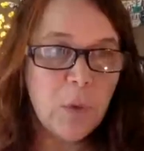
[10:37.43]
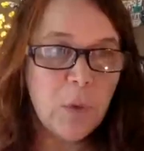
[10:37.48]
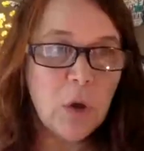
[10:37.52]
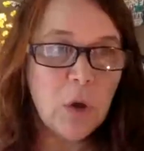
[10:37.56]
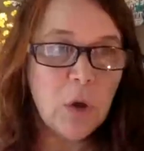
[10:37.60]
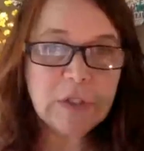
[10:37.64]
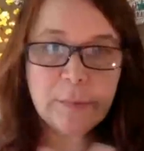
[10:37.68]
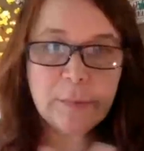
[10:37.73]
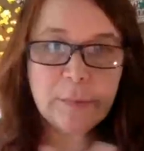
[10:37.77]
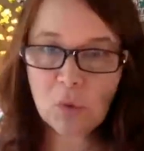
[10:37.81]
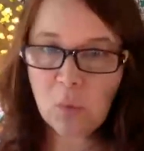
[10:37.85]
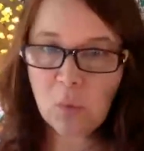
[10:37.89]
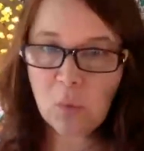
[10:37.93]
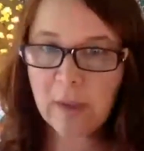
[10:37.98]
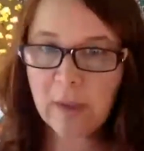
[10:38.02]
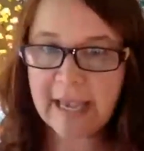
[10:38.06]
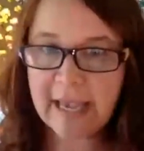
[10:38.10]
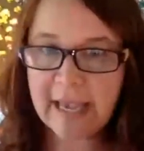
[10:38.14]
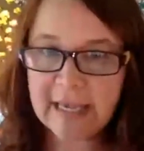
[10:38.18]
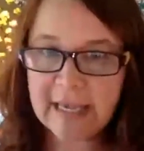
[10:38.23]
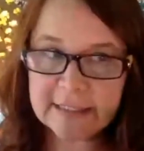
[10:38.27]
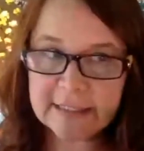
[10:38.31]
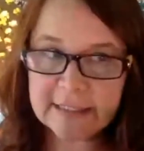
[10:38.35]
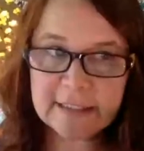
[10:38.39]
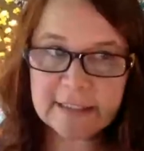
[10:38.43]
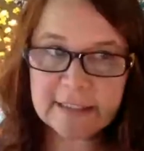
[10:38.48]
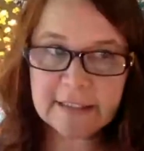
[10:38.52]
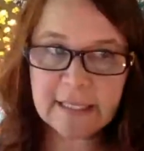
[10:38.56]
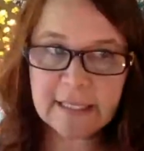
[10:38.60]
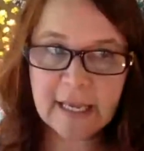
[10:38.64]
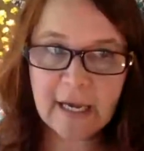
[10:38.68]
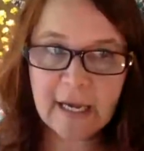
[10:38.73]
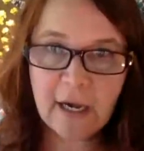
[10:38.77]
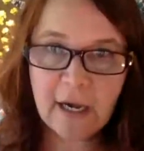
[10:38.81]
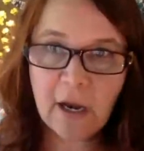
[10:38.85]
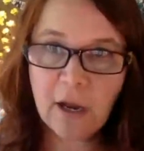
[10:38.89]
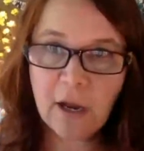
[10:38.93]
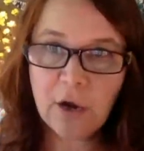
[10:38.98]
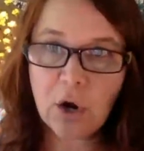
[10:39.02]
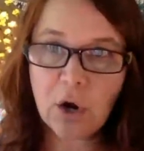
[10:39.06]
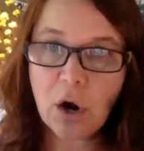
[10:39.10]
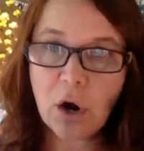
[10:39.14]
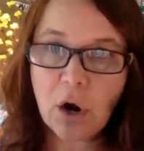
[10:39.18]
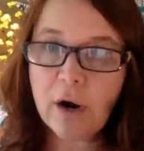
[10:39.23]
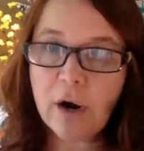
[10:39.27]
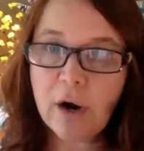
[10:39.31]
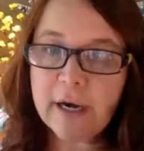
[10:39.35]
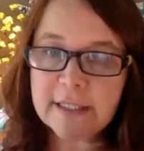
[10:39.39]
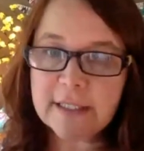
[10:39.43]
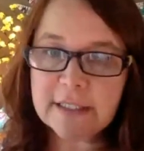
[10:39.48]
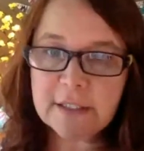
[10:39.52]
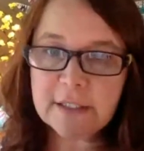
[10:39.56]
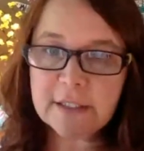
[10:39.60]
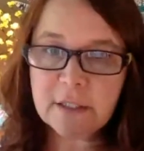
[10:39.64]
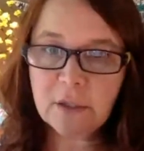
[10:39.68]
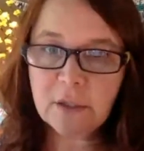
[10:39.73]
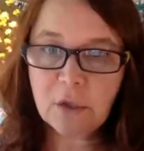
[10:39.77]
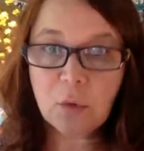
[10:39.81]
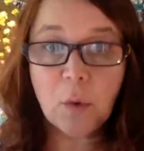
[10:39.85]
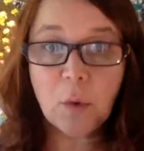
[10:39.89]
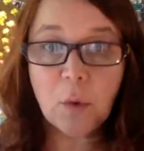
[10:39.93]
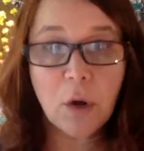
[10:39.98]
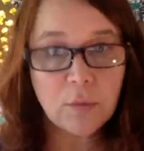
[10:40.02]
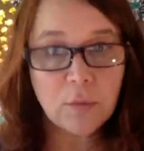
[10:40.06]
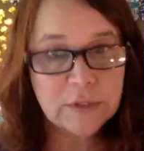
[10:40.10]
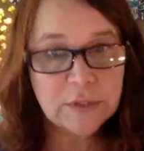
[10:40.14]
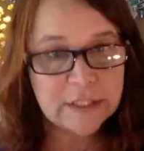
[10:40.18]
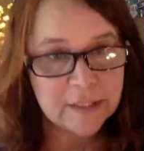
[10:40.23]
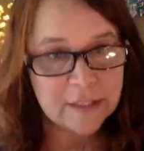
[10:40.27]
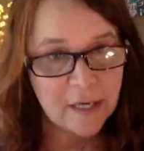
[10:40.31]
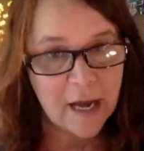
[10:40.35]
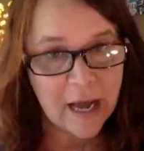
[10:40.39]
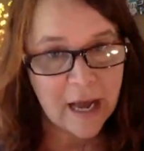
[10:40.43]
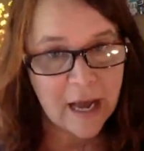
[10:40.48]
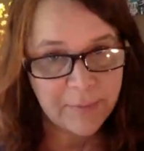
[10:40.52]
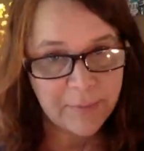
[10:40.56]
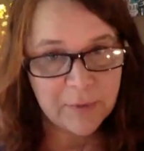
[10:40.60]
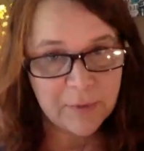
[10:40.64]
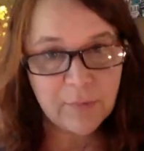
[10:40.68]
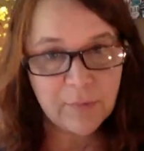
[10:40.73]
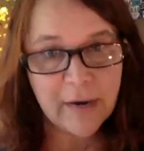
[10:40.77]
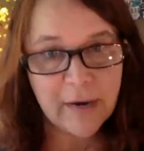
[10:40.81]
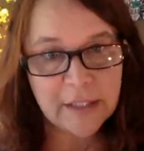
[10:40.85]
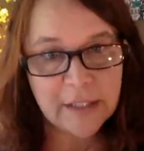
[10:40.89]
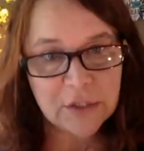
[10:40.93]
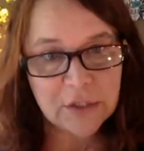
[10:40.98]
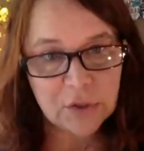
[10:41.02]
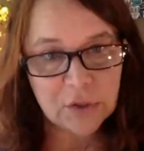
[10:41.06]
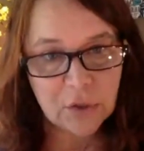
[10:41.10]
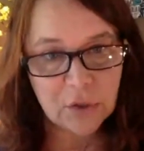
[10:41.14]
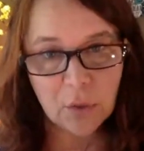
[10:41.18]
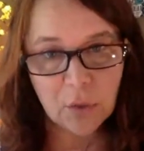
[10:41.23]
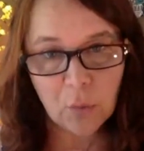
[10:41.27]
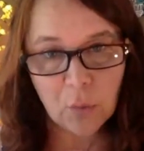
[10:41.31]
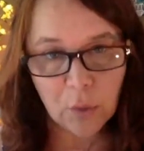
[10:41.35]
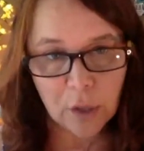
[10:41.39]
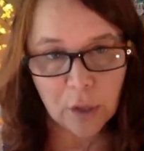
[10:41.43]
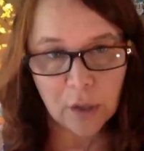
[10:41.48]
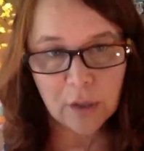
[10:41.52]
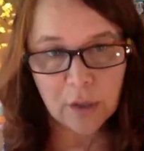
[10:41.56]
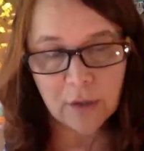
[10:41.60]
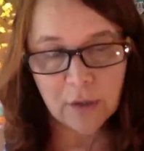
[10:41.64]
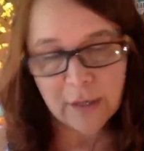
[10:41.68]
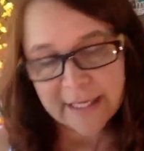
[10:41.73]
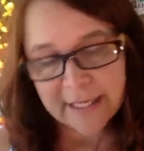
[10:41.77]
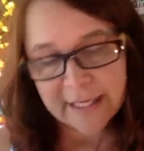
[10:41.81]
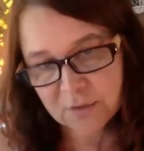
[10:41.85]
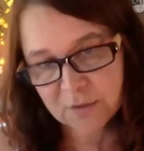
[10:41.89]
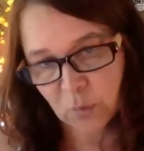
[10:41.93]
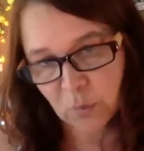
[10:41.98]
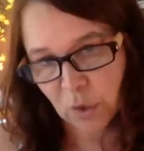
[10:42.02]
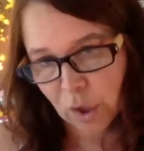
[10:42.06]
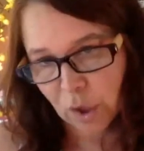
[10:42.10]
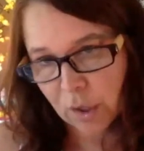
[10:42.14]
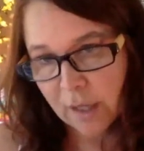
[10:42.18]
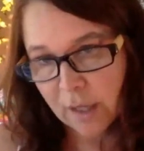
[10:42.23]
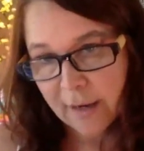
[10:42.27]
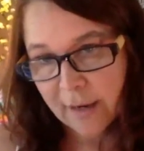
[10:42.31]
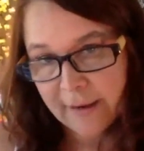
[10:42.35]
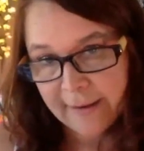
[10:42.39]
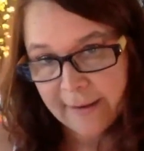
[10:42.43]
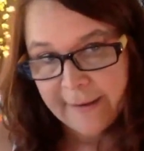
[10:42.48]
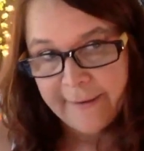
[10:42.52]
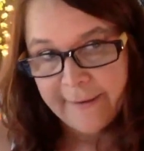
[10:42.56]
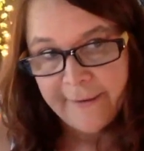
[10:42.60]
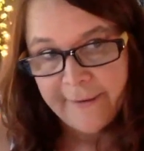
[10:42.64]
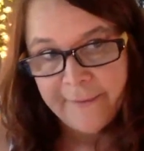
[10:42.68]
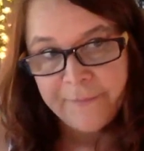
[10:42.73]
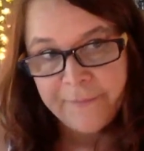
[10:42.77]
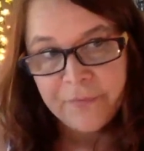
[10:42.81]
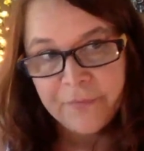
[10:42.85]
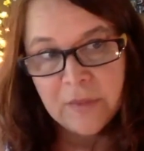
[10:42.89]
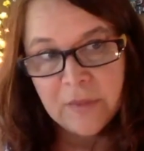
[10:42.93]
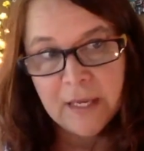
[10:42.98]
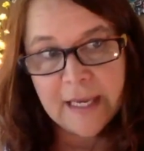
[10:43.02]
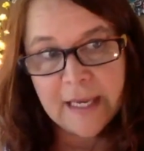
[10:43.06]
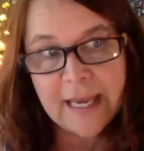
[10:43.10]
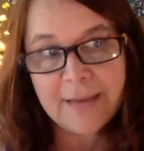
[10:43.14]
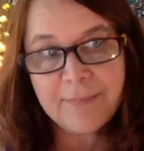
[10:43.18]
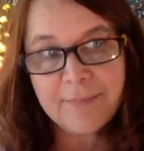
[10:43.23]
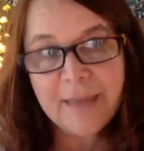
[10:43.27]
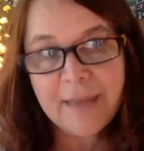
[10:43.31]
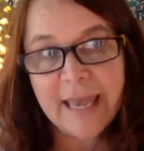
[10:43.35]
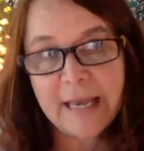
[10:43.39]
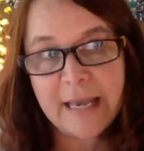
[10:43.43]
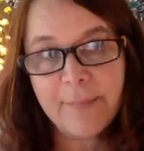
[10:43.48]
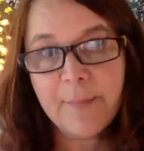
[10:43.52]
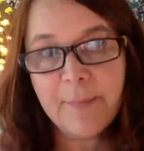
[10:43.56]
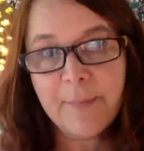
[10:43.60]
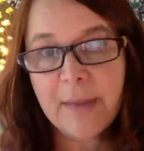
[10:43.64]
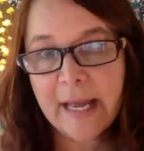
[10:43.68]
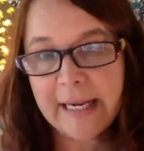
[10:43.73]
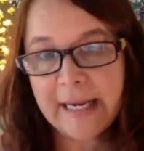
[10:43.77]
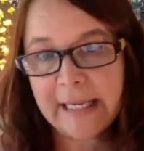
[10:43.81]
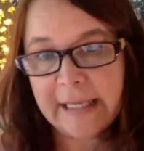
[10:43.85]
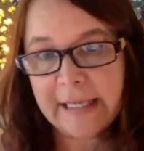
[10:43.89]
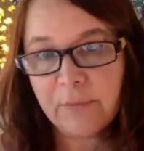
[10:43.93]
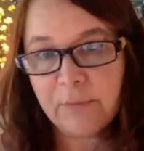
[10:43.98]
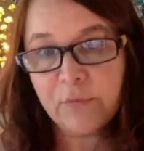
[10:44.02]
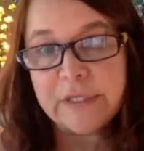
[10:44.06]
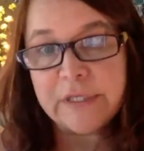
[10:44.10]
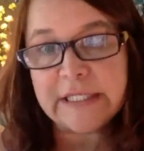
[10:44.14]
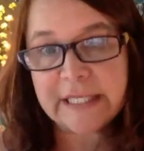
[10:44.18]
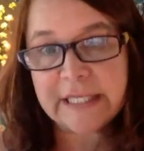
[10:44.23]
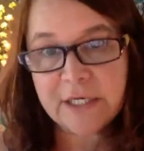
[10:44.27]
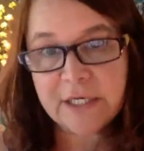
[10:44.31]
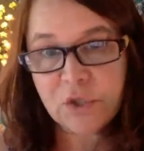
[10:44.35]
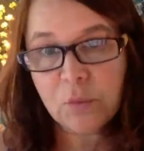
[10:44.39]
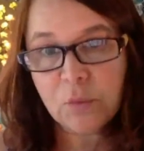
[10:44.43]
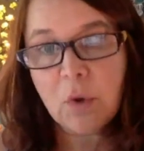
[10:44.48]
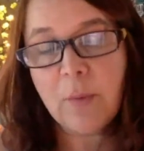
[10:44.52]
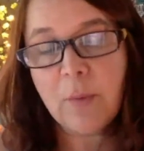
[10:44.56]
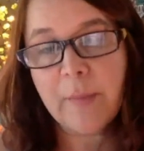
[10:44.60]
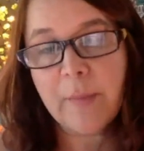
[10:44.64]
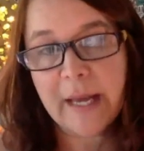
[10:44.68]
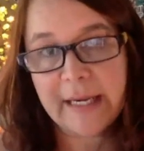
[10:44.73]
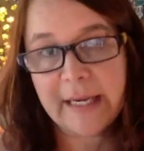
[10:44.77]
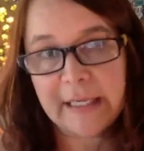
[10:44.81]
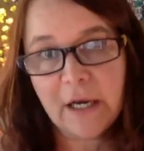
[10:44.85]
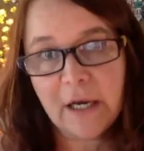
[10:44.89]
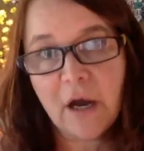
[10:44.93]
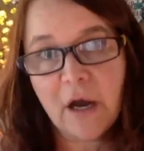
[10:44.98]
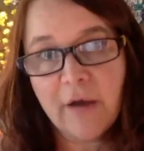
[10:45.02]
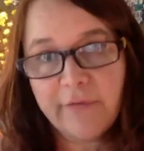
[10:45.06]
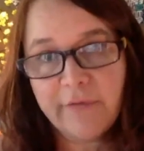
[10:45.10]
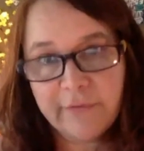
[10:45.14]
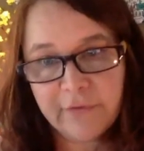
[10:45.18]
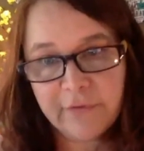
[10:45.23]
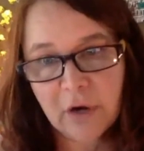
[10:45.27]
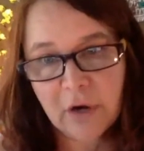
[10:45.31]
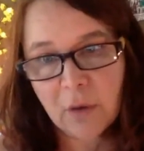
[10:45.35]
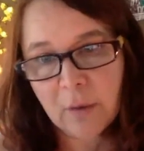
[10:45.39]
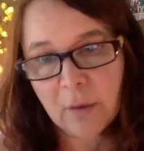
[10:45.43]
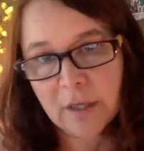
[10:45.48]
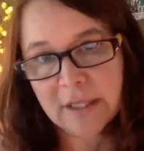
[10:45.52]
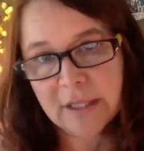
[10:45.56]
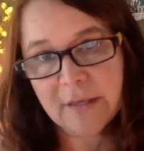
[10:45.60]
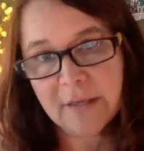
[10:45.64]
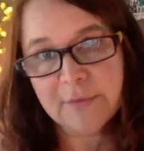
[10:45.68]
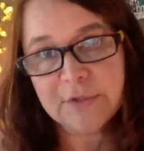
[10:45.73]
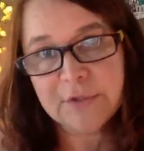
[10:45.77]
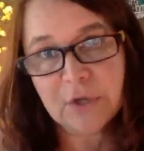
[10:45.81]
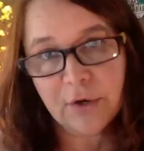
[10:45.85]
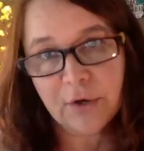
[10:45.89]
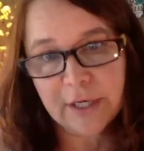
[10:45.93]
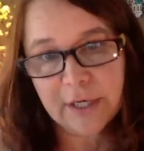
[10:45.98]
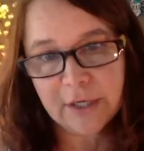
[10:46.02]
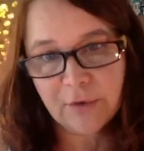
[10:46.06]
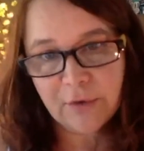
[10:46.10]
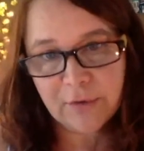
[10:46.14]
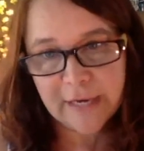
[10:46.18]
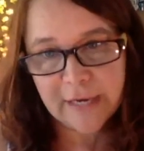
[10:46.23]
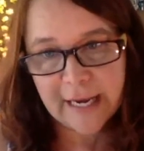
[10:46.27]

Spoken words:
ways that an artist who owns the copyright to her work or his work can make money, residual money, off of artwork that was already created.